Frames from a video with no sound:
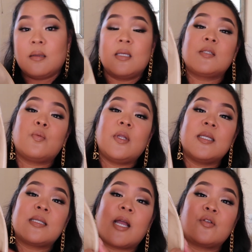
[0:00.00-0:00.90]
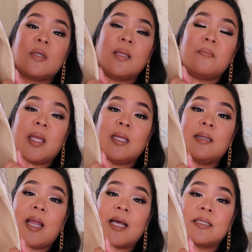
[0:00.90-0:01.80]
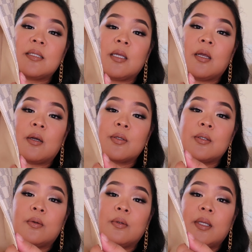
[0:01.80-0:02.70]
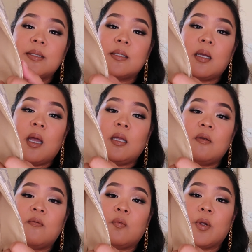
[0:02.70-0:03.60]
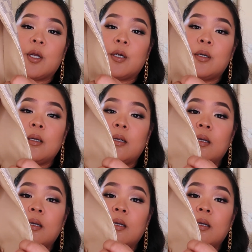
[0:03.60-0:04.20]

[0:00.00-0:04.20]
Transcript: This one is actually made last year, so that's kind of weird.